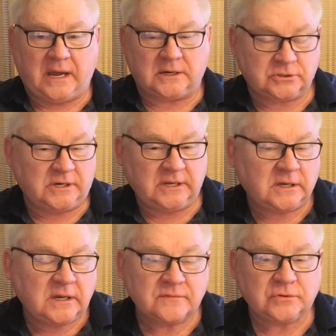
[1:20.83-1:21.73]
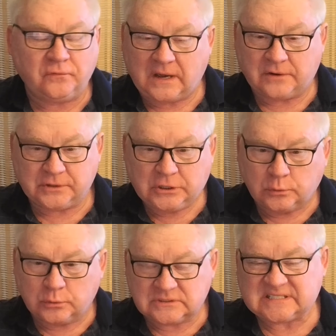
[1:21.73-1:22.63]
actually gives you very
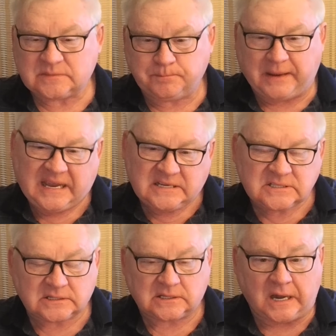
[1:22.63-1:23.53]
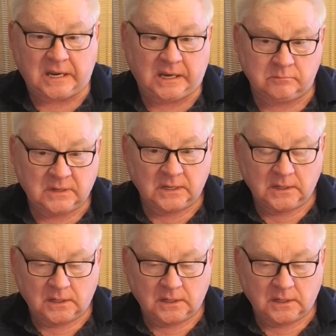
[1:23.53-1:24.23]
good space-time